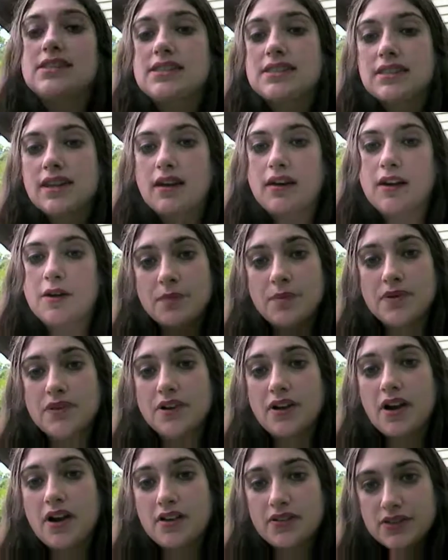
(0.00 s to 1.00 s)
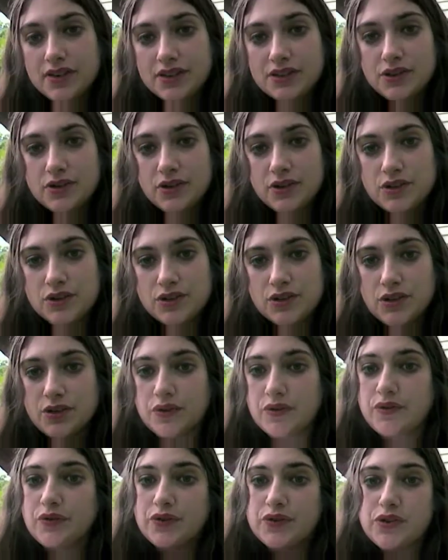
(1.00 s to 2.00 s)
scary, but there are things you can do.
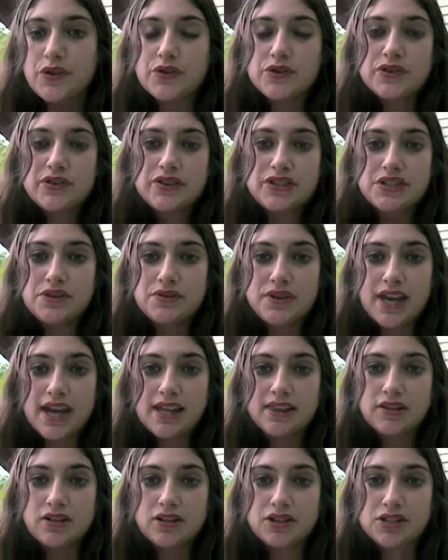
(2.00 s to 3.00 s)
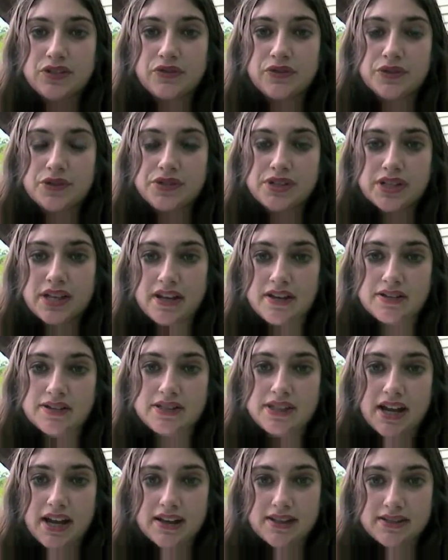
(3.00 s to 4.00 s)
For those of us who can't launch full-scale
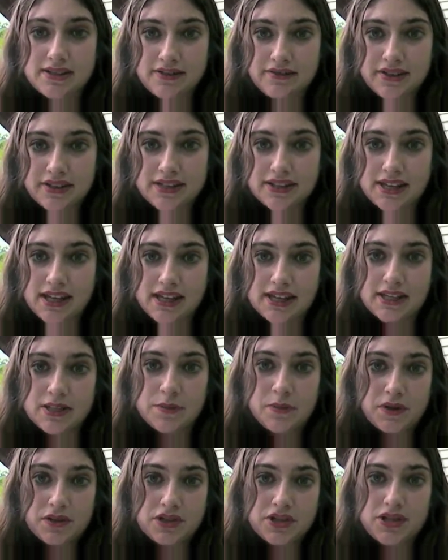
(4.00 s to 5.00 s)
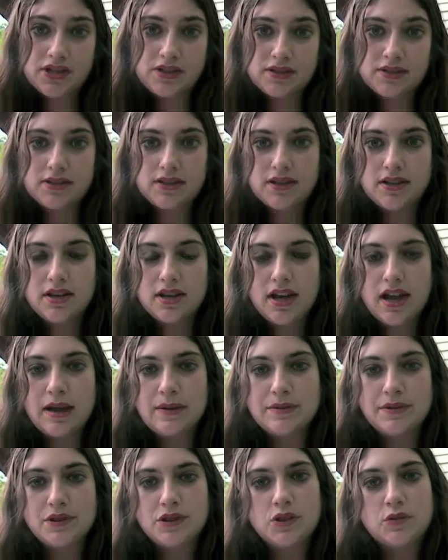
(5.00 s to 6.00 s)
scientific studies, which is, I'm
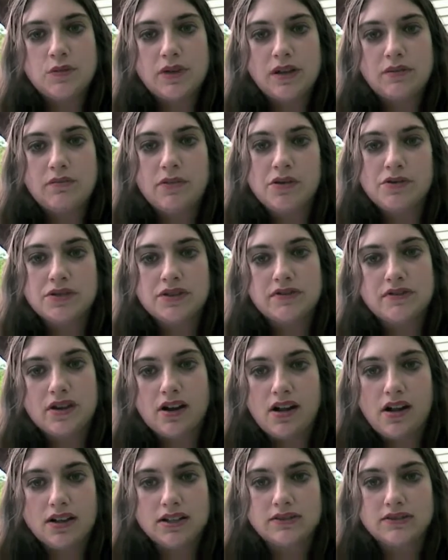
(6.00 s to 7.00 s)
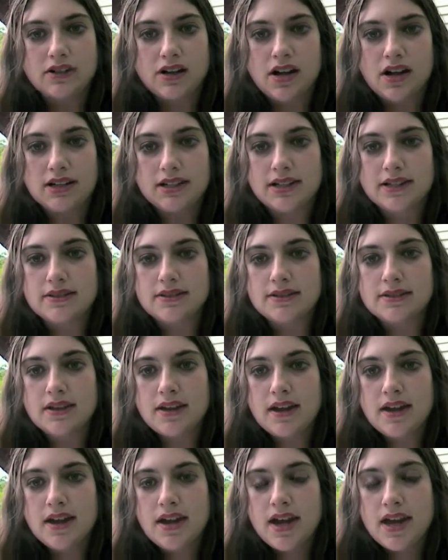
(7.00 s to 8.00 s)
assuming, most if not all of our audience,
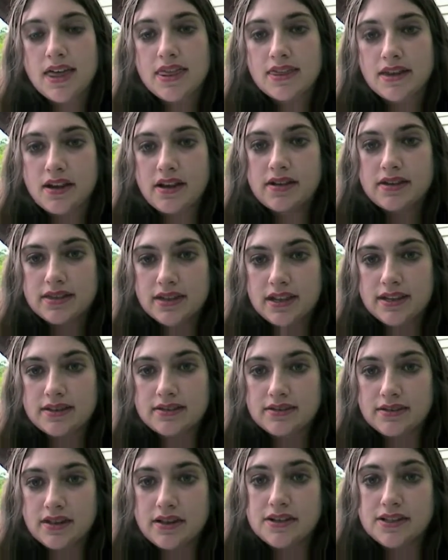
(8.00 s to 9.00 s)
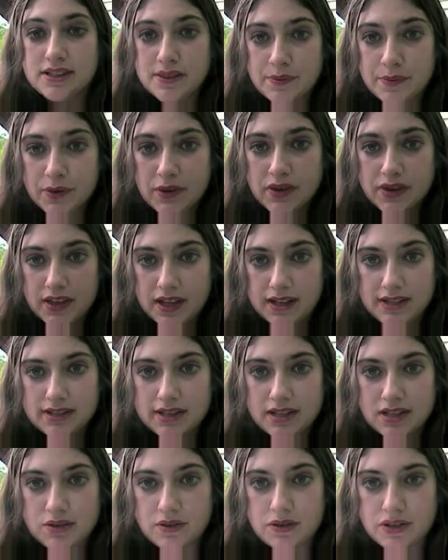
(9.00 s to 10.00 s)
there are simple things that
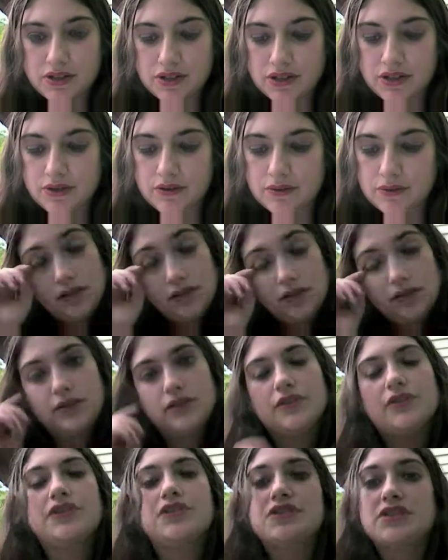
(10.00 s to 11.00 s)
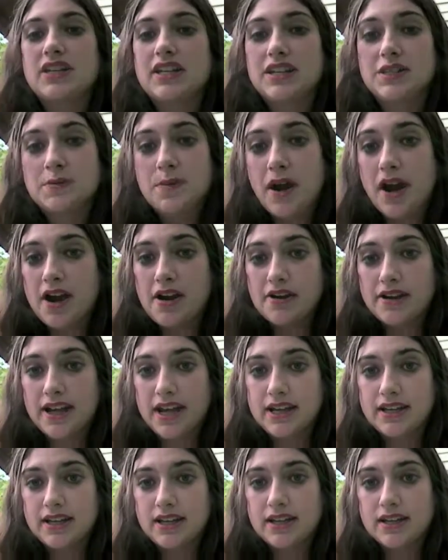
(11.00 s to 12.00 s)
you can do. The first thing is buy
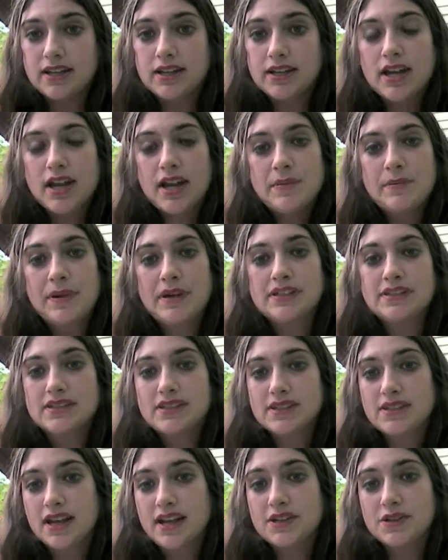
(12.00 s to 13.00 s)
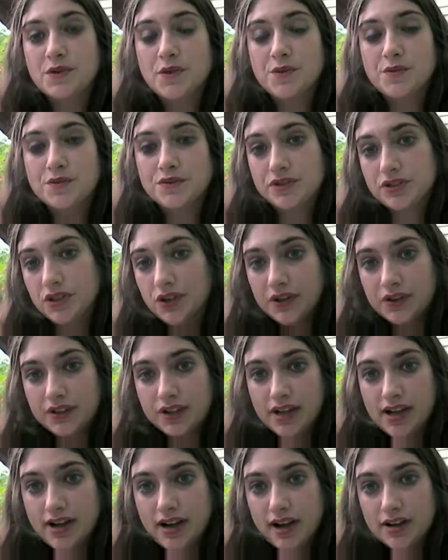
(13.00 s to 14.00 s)
organic. Pesticides are almost
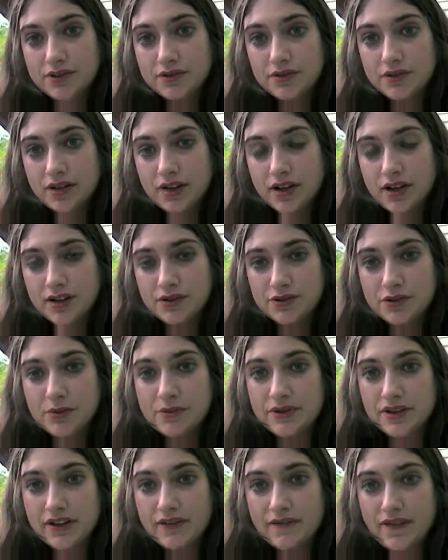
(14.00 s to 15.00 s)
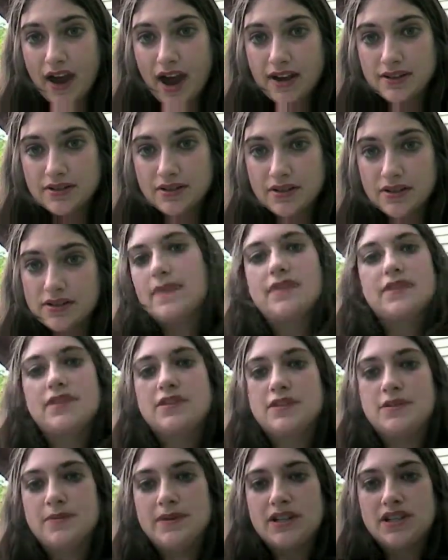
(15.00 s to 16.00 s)
certainly a contributing factor to the
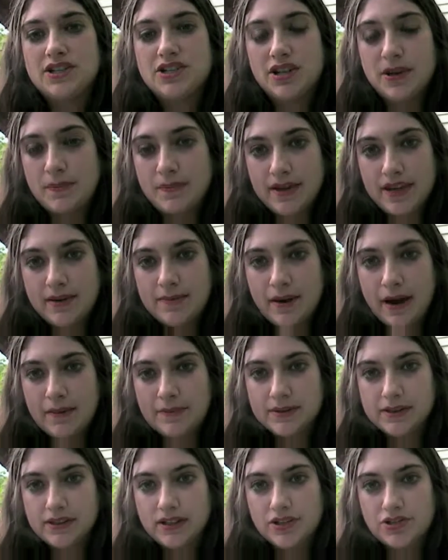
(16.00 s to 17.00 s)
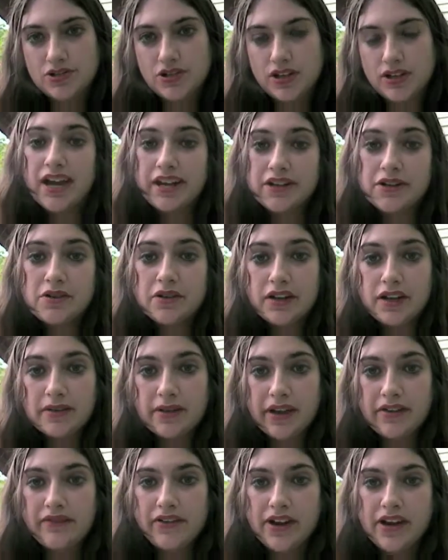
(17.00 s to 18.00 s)
diminishing bee population. I know it can
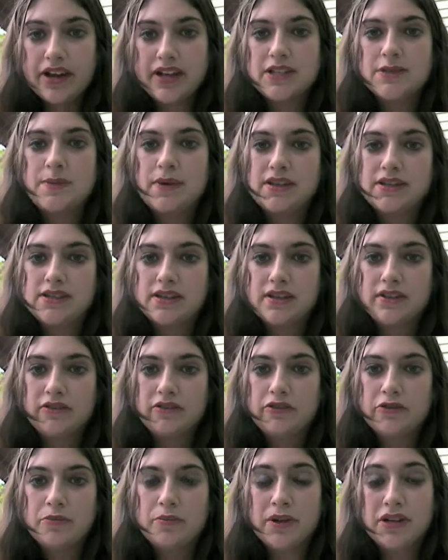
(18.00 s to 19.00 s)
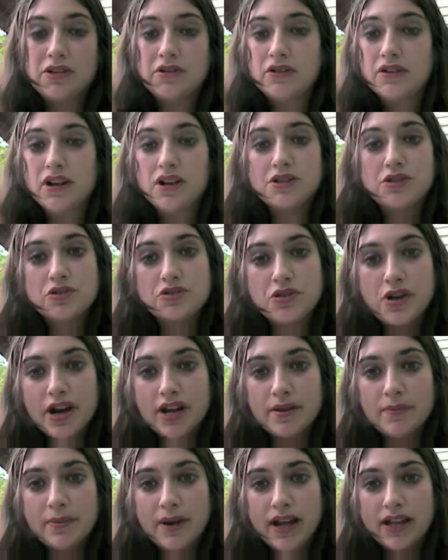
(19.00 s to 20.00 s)
get very expensive, but you can also try
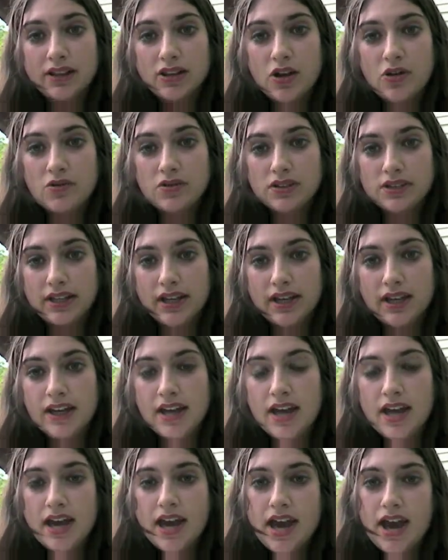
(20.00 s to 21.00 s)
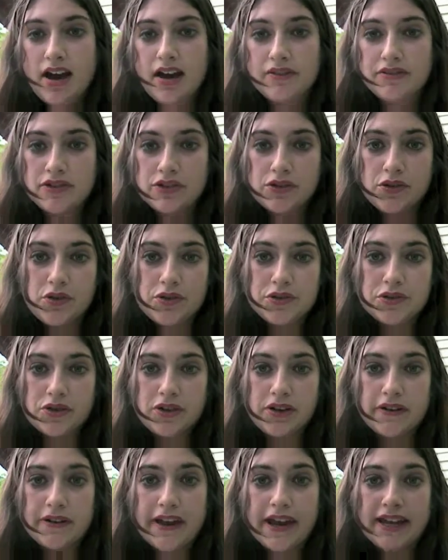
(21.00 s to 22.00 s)
to buy locally. Often those are
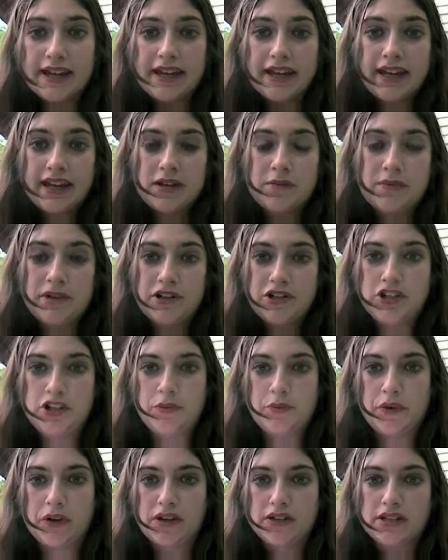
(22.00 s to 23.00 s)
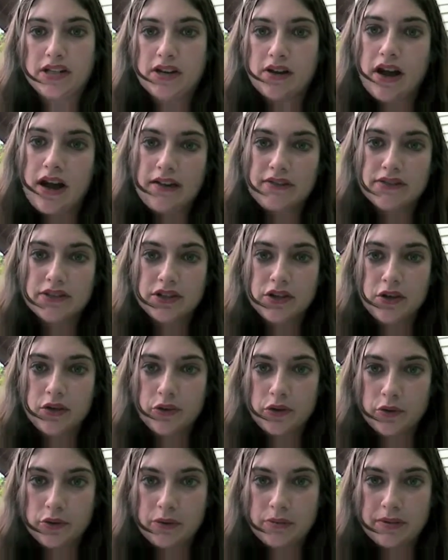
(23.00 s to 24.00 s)
organic and a bit cheaper because they don't have to go
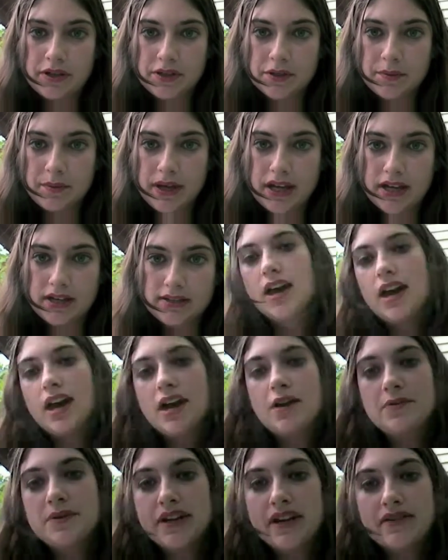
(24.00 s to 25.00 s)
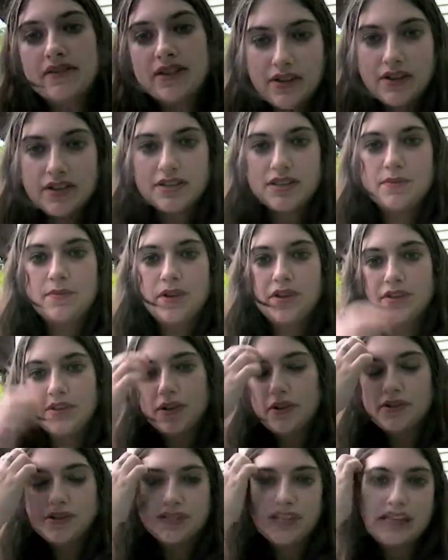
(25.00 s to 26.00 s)
through a middleman. I'll be giving some
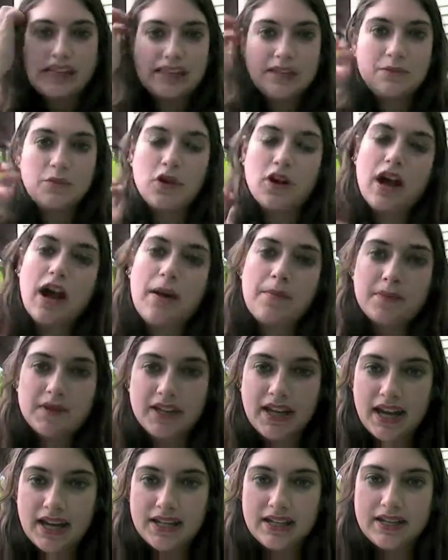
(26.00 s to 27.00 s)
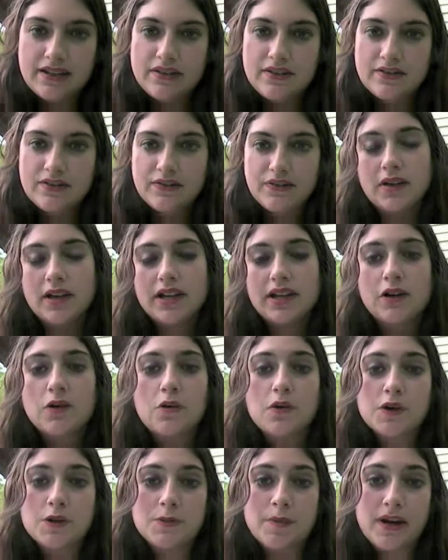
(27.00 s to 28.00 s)
other slightly more complicated advice in a
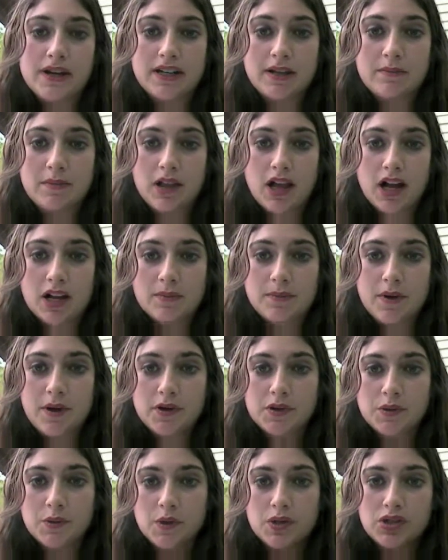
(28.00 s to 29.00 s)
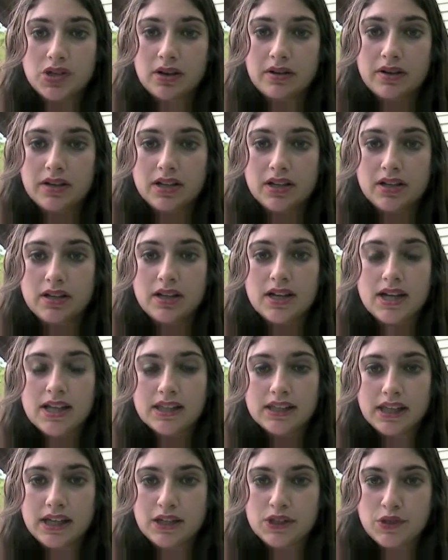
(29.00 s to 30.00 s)
corresponding blog post, which I'm going to
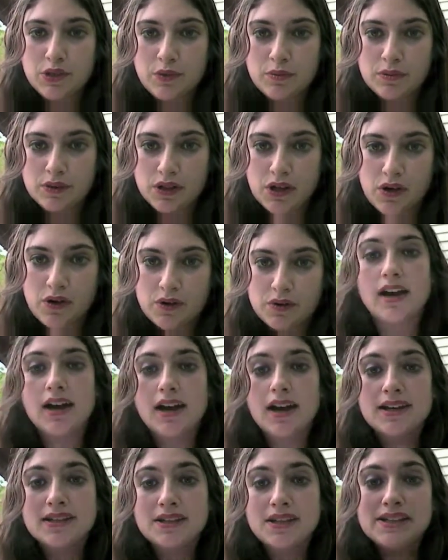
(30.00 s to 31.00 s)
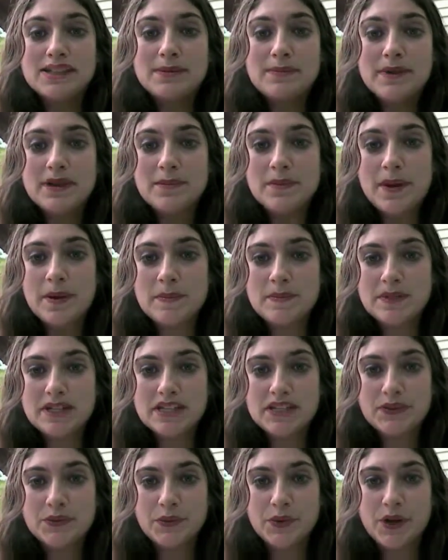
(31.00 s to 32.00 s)
link to below. So that's a bit about
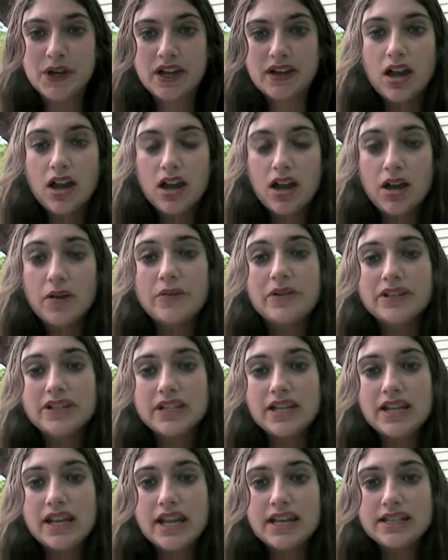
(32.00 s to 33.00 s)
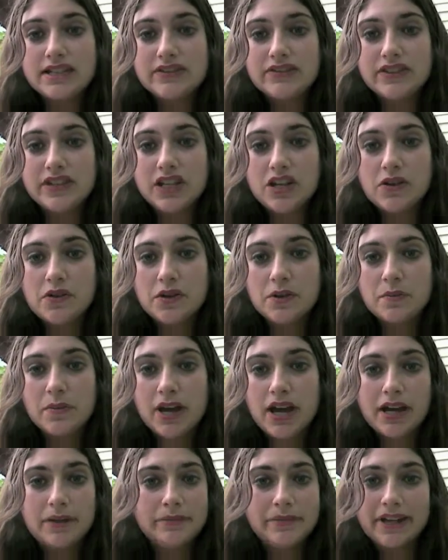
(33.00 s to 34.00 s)
bees for you. I wanted to end the video in a
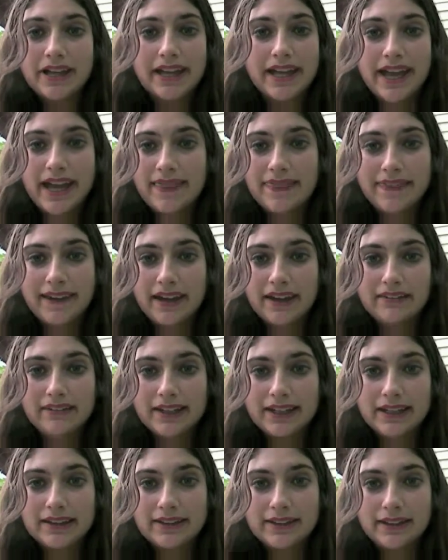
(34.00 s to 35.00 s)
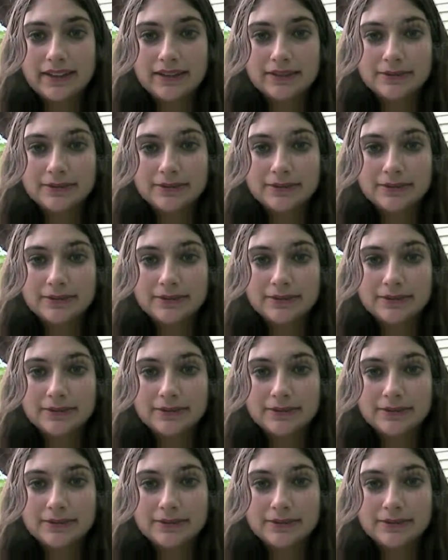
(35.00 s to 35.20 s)
pun, but I can't think of anything.